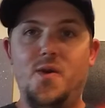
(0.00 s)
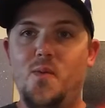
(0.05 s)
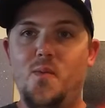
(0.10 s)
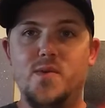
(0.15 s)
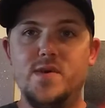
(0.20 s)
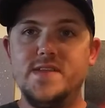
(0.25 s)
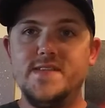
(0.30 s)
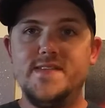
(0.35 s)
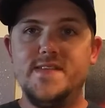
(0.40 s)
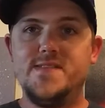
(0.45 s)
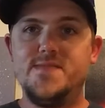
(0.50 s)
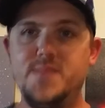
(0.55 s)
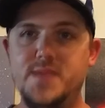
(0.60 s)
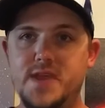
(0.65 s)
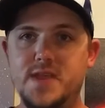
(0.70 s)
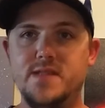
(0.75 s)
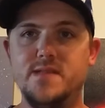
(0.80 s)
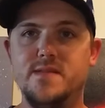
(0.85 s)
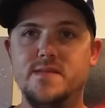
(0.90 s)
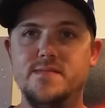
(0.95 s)
What does this
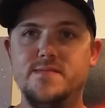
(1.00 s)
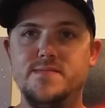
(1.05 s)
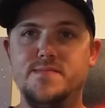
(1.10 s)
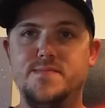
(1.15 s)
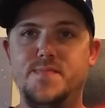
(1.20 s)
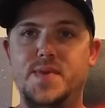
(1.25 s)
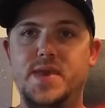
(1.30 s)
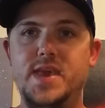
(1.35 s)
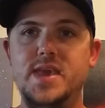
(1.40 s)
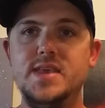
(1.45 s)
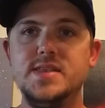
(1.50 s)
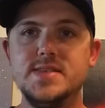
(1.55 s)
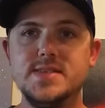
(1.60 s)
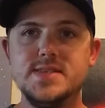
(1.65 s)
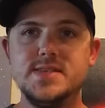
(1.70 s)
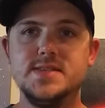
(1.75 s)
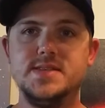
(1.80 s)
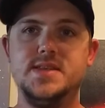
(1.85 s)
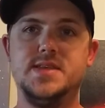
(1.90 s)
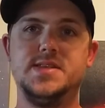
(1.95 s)
mean?
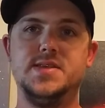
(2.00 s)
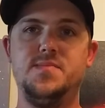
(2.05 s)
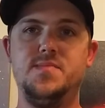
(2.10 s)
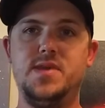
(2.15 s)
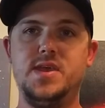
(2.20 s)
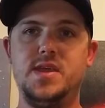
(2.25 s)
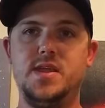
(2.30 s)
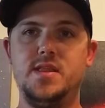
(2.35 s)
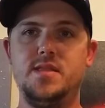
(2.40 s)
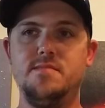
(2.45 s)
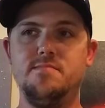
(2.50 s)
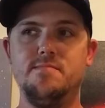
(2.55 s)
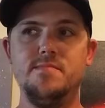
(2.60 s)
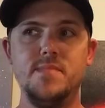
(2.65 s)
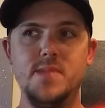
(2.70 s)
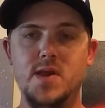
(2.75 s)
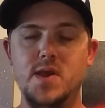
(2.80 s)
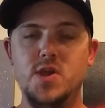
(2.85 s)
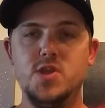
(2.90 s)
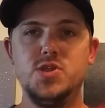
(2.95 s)
Piece? Does it mean
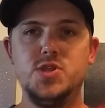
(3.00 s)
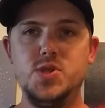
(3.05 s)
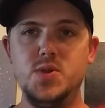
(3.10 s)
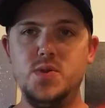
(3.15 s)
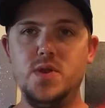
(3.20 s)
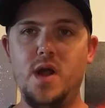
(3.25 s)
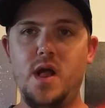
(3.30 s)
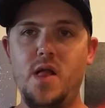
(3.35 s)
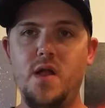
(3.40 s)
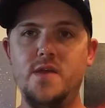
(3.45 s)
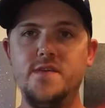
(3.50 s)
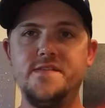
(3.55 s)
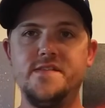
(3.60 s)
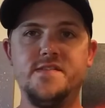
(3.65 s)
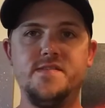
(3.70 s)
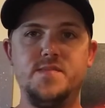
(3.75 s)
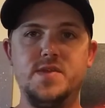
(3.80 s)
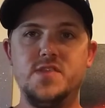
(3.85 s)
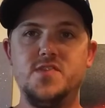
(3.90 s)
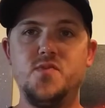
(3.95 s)
$2?
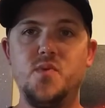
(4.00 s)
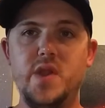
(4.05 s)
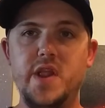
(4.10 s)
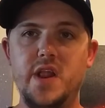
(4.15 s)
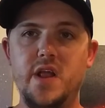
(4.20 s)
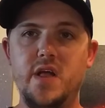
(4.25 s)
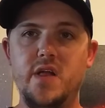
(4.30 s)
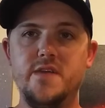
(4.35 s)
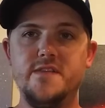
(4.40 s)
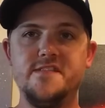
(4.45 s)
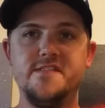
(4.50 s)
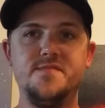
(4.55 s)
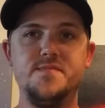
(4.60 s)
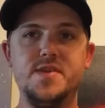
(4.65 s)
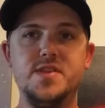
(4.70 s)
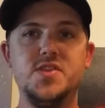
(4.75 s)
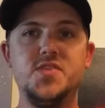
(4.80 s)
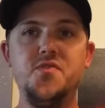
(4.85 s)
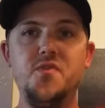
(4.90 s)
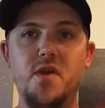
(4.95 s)
Does it mean $20? Does it
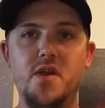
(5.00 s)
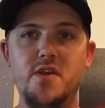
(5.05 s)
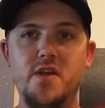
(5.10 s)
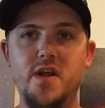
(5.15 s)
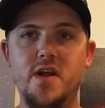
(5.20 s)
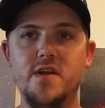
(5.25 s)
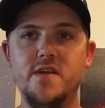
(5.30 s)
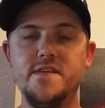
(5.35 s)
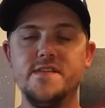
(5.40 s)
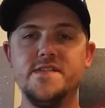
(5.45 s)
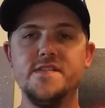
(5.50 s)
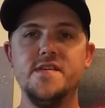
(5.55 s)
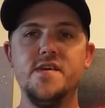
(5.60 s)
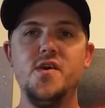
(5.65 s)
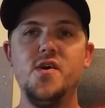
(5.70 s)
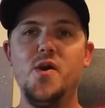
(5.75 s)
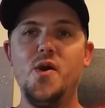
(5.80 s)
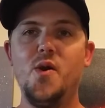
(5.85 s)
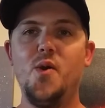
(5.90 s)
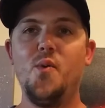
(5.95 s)
mean $200?
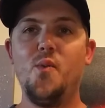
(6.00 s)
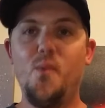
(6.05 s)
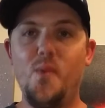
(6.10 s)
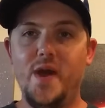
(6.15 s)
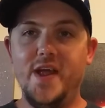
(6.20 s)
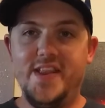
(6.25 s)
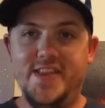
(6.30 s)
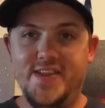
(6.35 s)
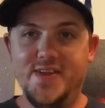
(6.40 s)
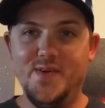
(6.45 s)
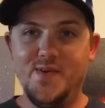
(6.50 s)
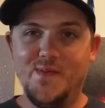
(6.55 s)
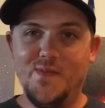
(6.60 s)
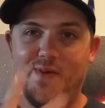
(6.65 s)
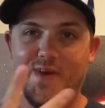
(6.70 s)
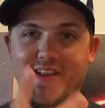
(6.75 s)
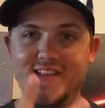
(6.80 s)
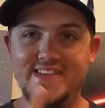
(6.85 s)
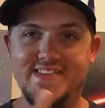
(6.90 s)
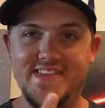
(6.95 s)

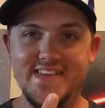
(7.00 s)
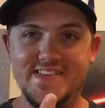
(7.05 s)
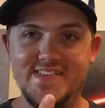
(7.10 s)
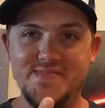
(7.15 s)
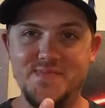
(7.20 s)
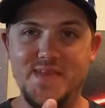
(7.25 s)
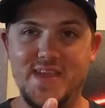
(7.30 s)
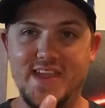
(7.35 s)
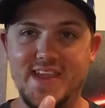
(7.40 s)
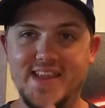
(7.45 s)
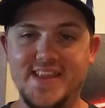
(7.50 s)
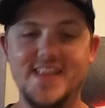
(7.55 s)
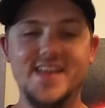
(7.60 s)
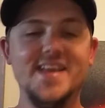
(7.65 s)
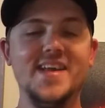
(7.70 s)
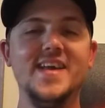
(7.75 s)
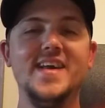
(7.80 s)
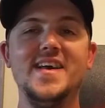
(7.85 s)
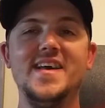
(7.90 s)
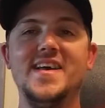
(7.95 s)
What does this mean?
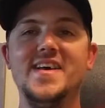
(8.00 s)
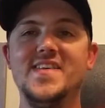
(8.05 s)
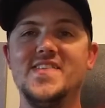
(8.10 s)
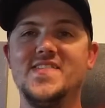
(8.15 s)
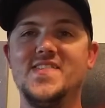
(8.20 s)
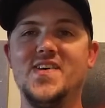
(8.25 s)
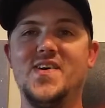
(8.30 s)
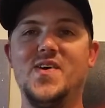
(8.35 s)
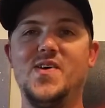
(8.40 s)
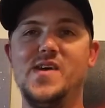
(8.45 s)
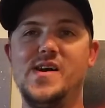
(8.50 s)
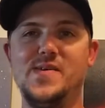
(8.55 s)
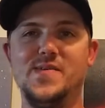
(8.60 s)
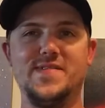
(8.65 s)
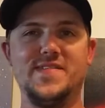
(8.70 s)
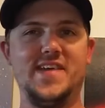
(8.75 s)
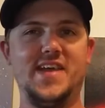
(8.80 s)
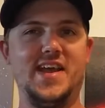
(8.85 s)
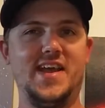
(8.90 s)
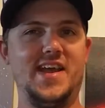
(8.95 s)
So I
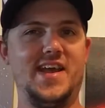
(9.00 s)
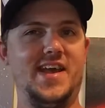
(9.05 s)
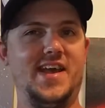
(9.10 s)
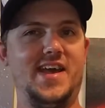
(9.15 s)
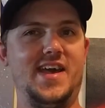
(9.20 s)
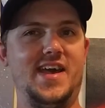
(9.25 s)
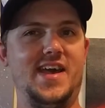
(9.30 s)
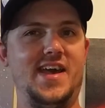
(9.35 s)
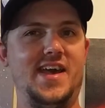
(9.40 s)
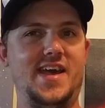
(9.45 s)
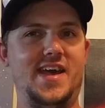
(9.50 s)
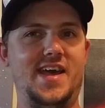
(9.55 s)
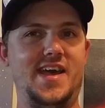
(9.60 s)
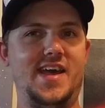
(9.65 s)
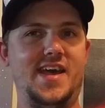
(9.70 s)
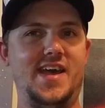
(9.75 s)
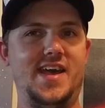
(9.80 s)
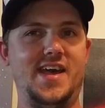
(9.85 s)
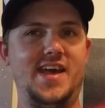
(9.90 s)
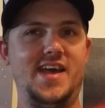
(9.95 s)
was like,
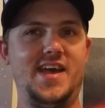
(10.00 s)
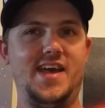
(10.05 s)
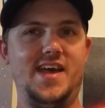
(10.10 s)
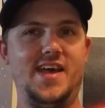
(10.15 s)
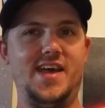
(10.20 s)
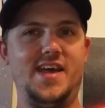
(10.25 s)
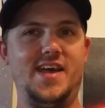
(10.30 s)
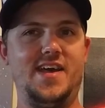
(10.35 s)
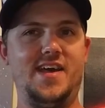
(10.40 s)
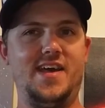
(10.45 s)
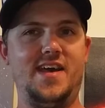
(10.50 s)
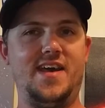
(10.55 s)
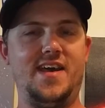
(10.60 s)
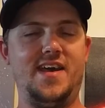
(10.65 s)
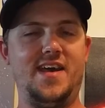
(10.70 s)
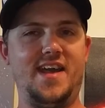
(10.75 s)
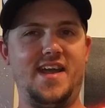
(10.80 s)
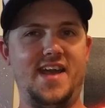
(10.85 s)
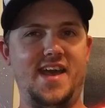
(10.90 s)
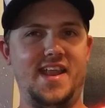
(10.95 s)

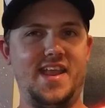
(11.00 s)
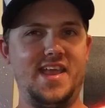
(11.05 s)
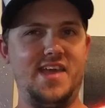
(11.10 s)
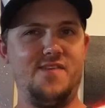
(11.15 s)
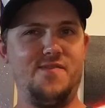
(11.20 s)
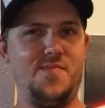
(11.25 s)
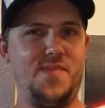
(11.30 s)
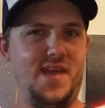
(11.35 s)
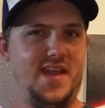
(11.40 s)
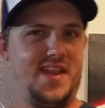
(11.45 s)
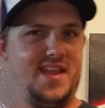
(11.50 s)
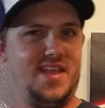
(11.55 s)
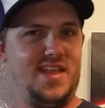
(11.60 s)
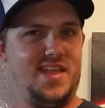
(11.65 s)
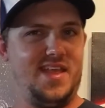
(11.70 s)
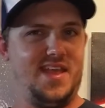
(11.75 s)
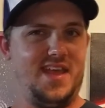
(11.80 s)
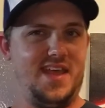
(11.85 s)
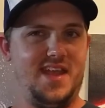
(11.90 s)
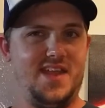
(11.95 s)
I kind of gave him that,
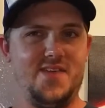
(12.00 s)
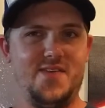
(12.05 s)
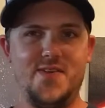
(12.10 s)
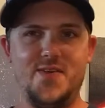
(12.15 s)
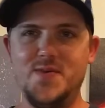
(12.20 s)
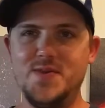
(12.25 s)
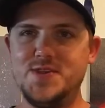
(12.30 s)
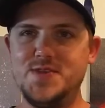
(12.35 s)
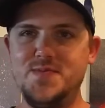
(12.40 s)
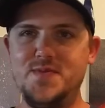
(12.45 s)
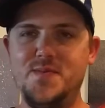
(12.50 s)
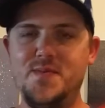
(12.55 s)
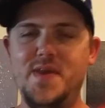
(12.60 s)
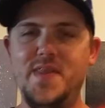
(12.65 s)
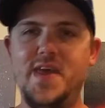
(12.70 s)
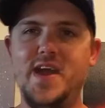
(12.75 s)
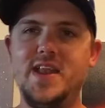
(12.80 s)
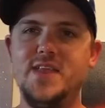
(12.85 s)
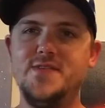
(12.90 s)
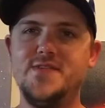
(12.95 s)
I don't know what you mean by
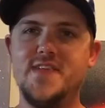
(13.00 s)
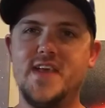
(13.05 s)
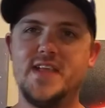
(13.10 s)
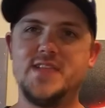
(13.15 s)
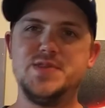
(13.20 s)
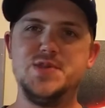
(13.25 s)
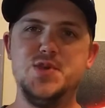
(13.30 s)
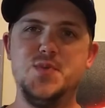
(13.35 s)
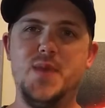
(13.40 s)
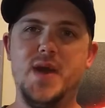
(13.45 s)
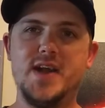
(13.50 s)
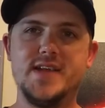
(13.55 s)
that. And he's like, $2.